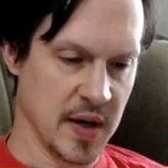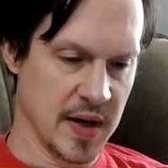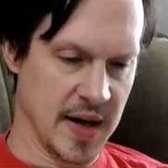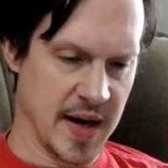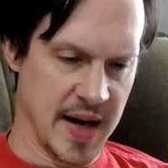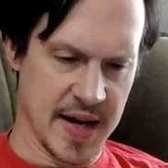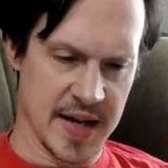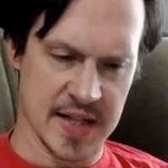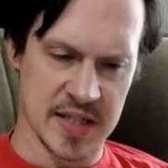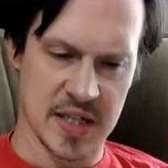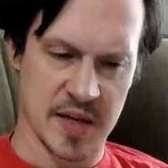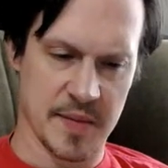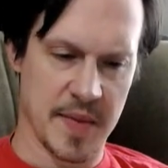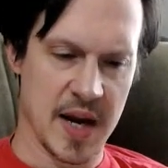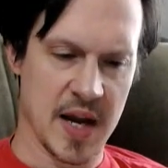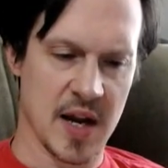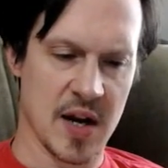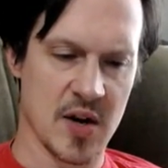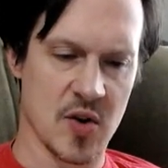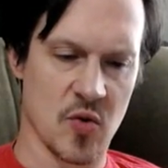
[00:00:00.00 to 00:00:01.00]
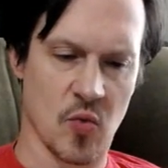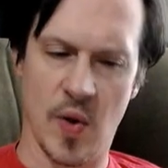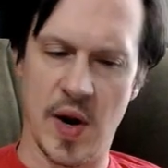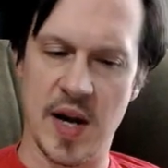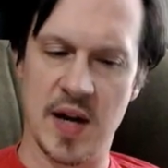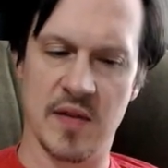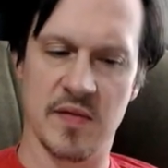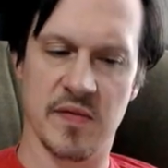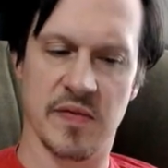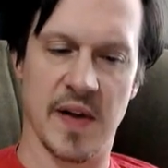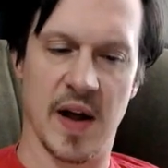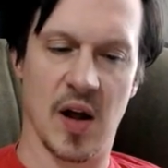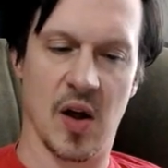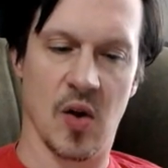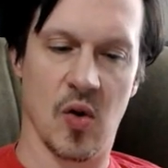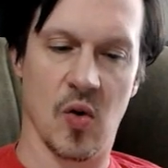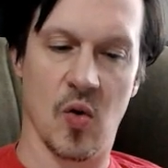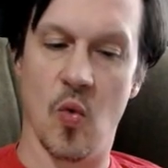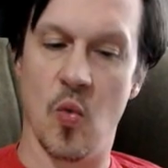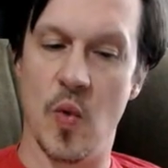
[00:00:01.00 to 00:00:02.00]
At his command, rain
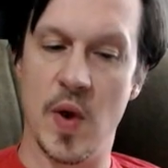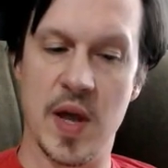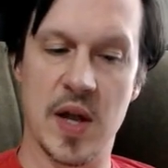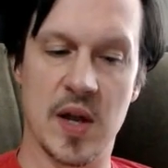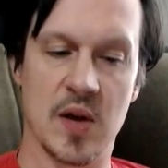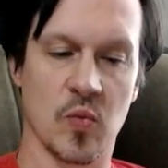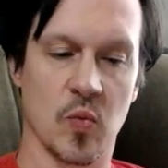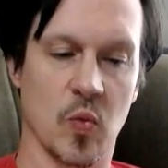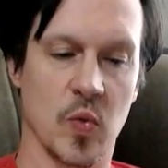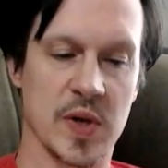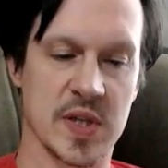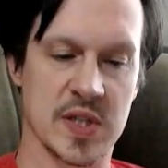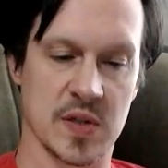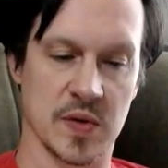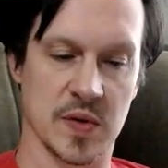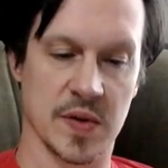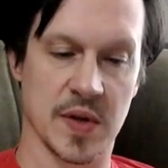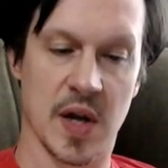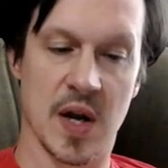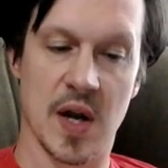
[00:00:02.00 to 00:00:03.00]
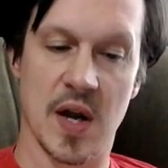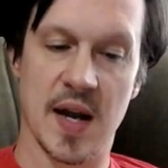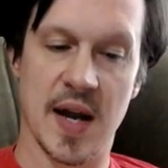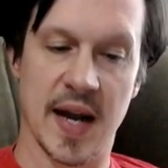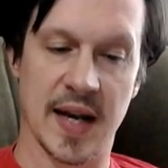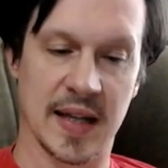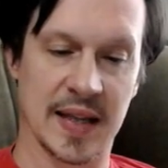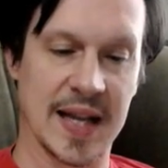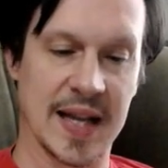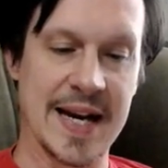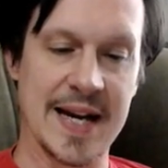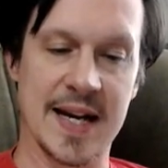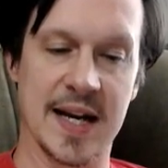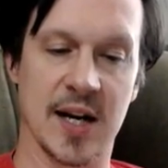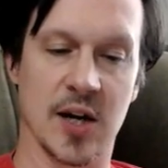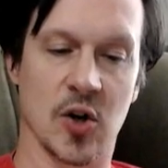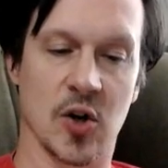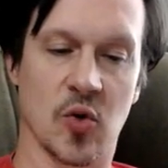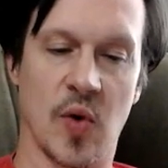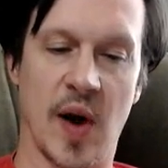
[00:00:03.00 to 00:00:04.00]
fell, wind whistled, and lightning
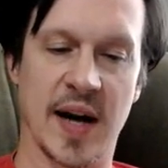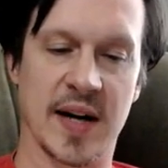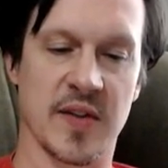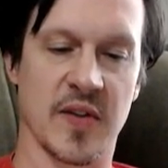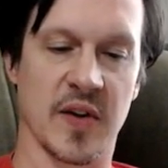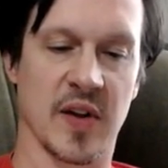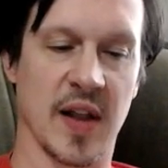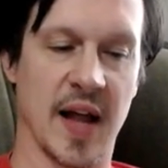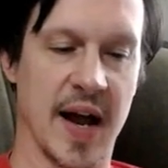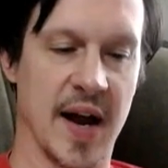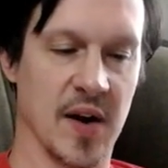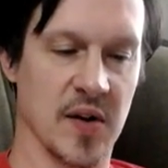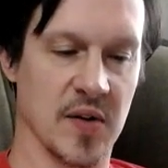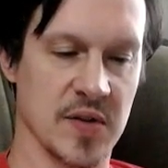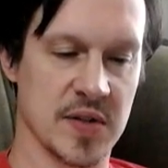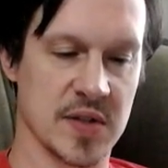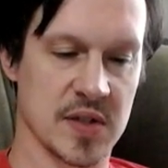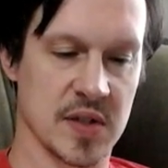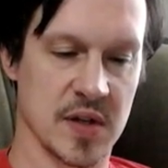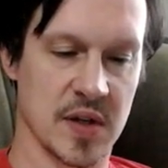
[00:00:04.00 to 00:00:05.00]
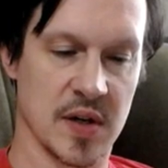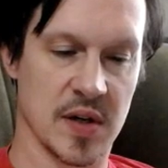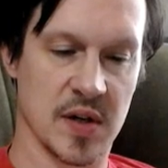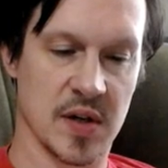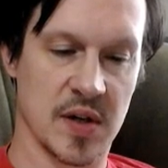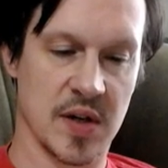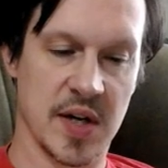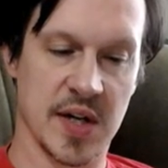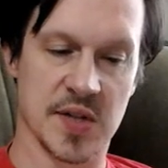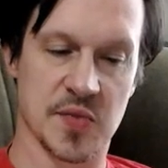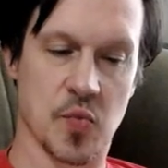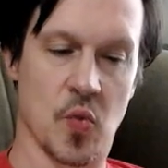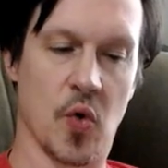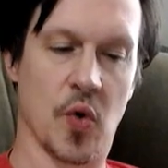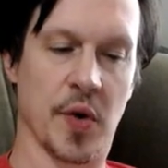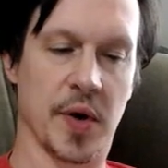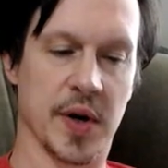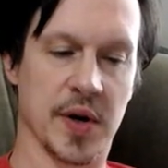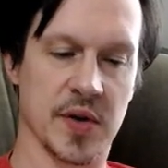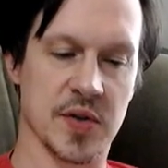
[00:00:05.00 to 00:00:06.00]
cracked the clouds. His
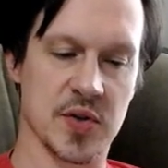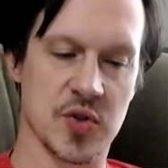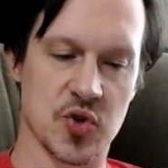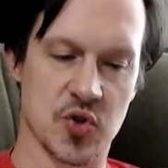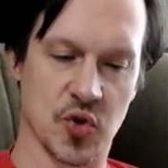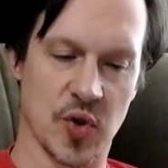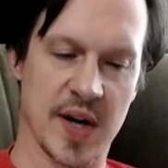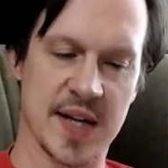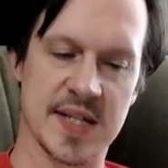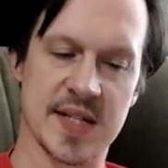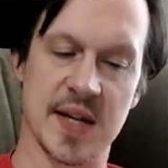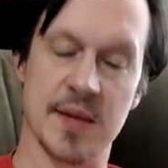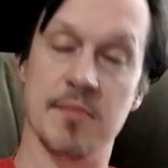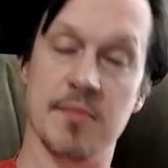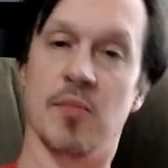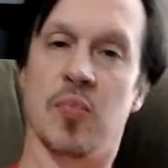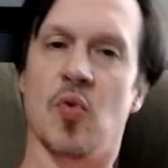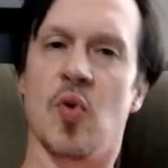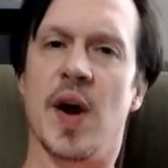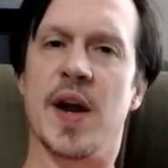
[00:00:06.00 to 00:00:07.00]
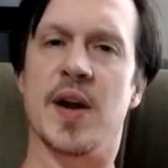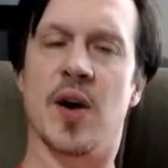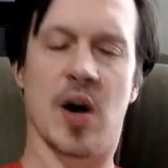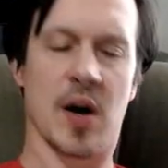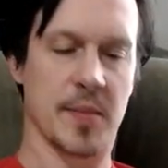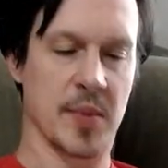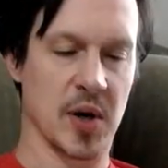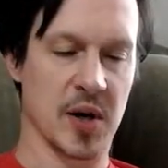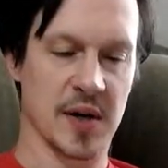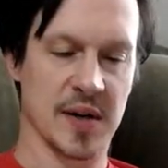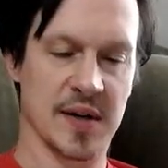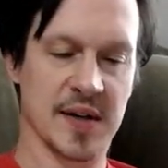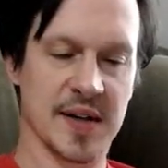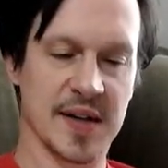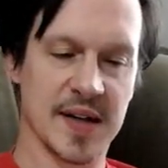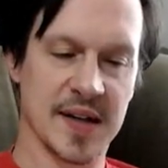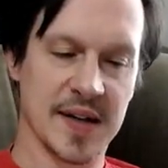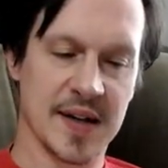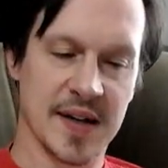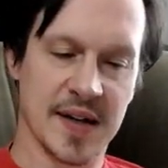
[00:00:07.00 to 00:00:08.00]
warriors, dressed in bright armor,
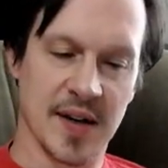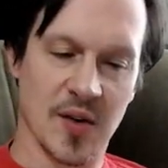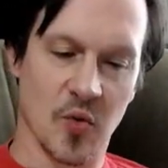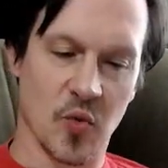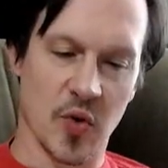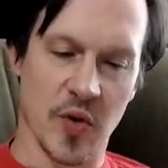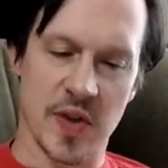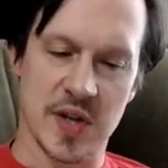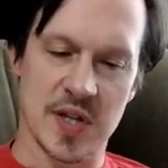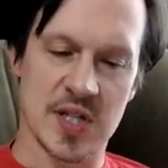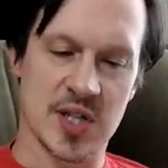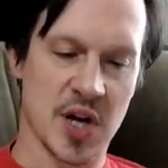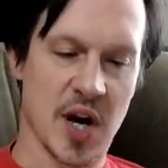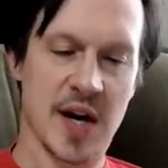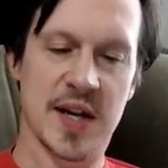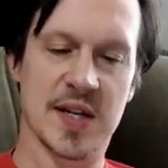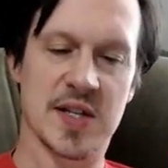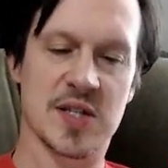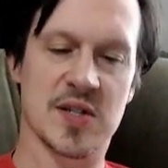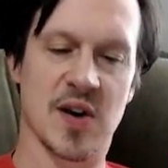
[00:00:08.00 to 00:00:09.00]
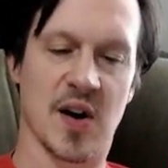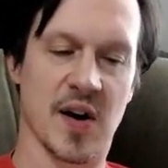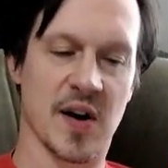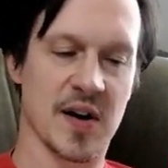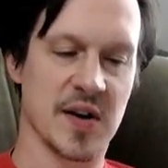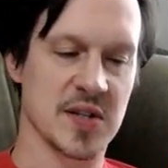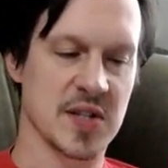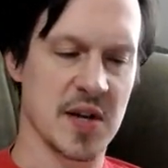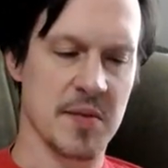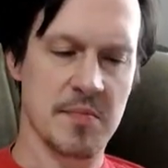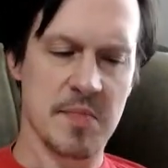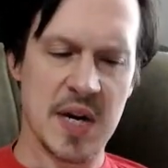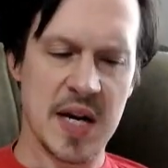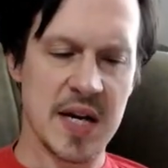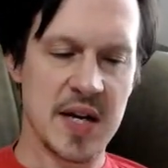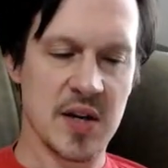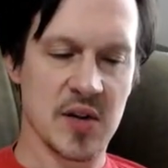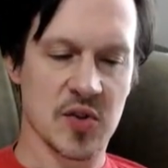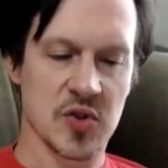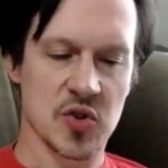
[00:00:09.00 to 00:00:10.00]
were the shining stars, and
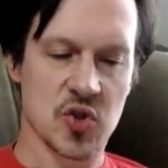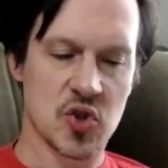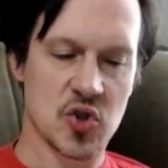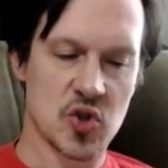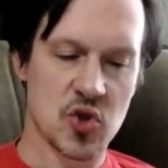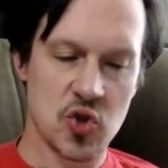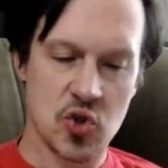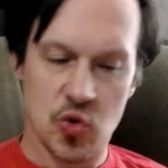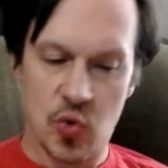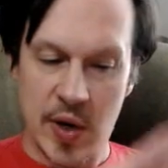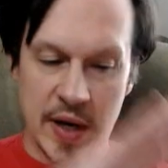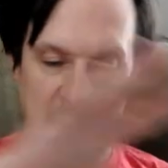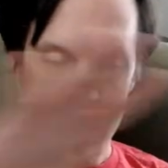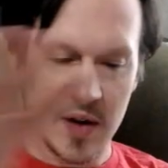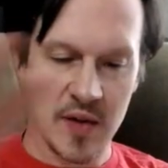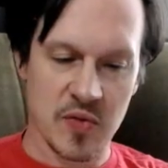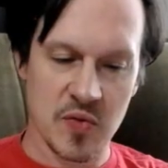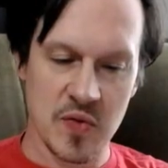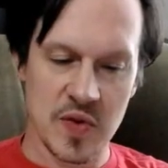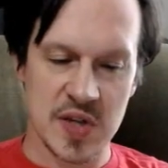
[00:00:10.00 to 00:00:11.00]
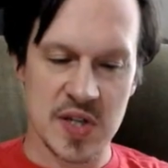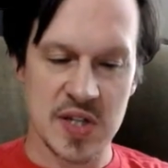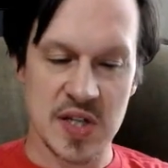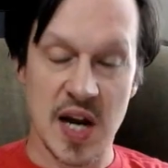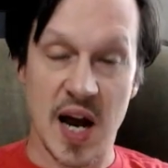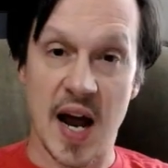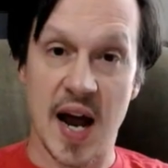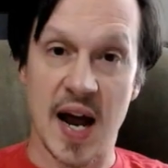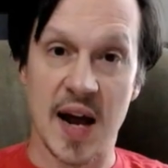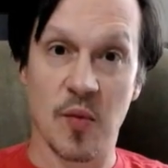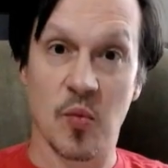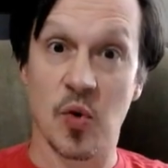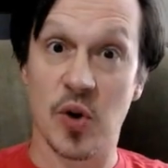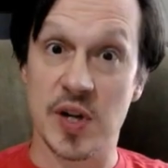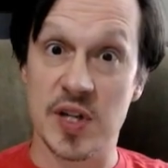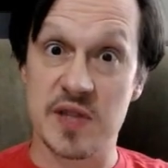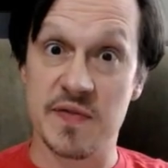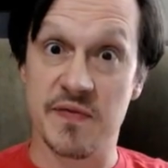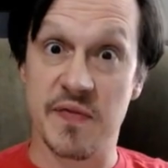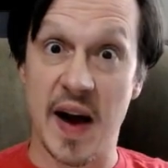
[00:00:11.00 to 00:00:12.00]
meteors streaking through the sky were
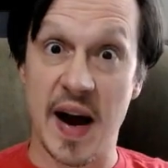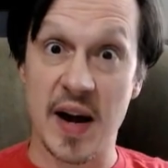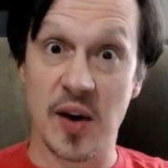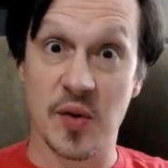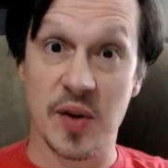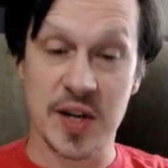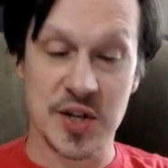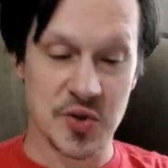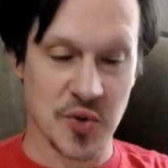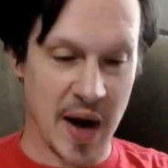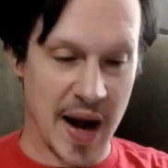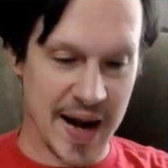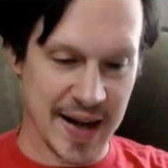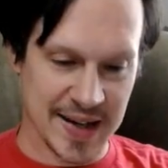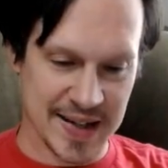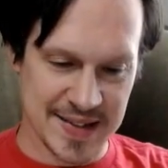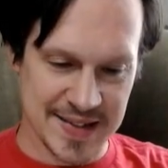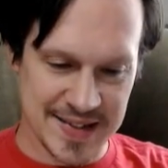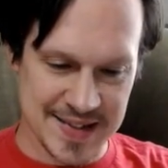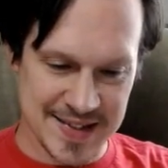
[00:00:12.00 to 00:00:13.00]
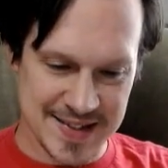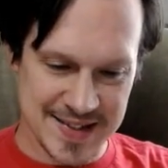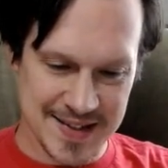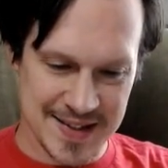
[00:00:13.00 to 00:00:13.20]
his fiery dragons.